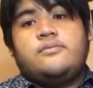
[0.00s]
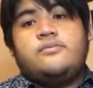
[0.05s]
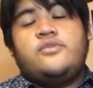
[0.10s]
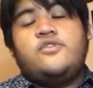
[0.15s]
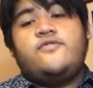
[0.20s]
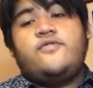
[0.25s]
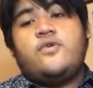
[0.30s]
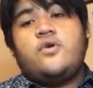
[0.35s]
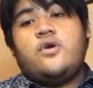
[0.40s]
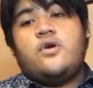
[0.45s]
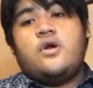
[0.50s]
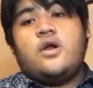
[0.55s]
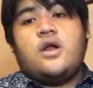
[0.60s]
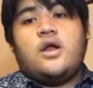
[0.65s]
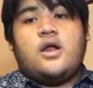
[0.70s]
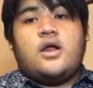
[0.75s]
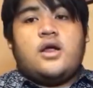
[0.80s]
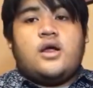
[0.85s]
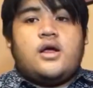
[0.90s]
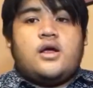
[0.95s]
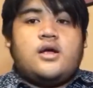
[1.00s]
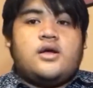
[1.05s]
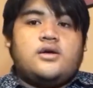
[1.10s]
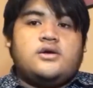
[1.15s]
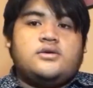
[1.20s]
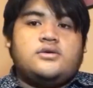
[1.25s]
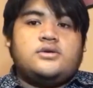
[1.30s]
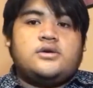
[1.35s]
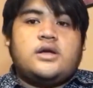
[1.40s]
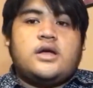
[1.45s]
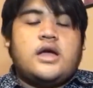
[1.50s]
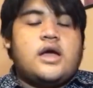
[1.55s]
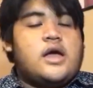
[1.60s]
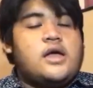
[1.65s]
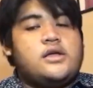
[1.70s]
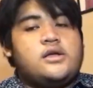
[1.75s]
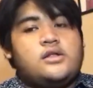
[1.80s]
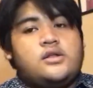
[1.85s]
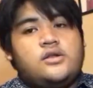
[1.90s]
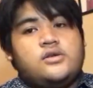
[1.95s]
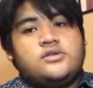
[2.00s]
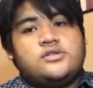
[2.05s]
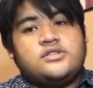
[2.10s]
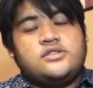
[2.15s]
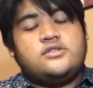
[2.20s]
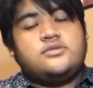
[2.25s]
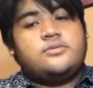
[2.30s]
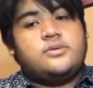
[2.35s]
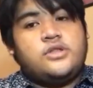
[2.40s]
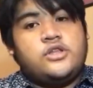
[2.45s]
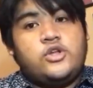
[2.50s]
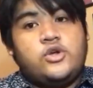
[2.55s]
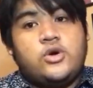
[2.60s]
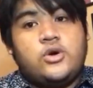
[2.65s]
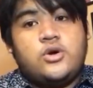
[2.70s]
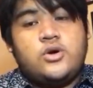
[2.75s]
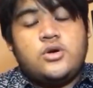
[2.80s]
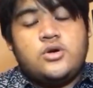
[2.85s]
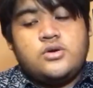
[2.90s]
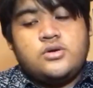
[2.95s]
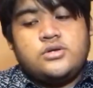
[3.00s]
Before I close this video,